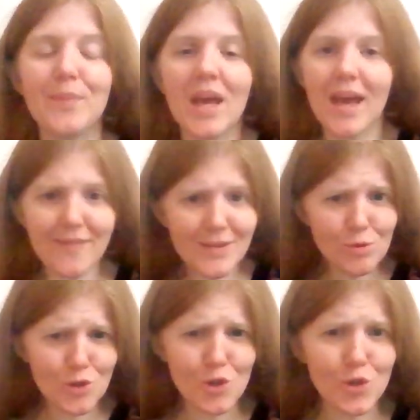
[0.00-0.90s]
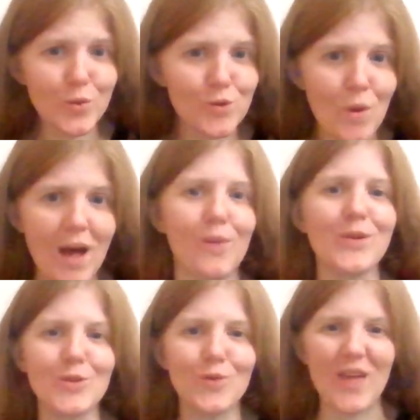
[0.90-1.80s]
And that's what you should do as well when
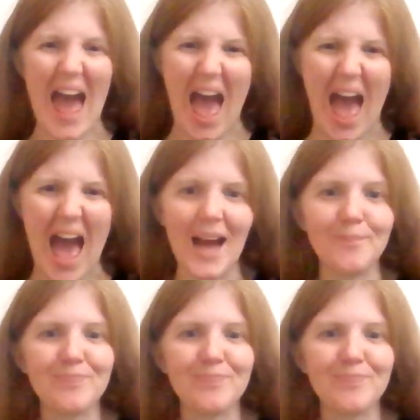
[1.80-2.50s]
you do the ah.